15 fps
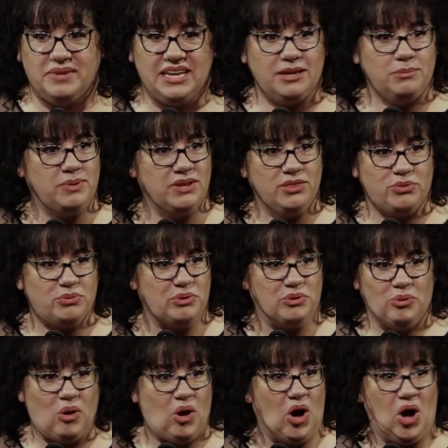He'd been
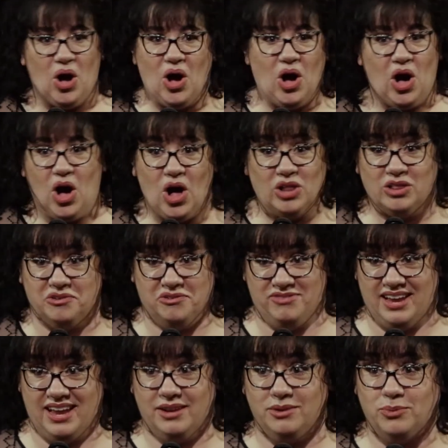through all
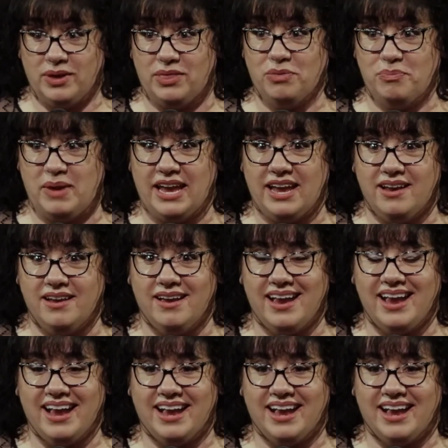of it with me.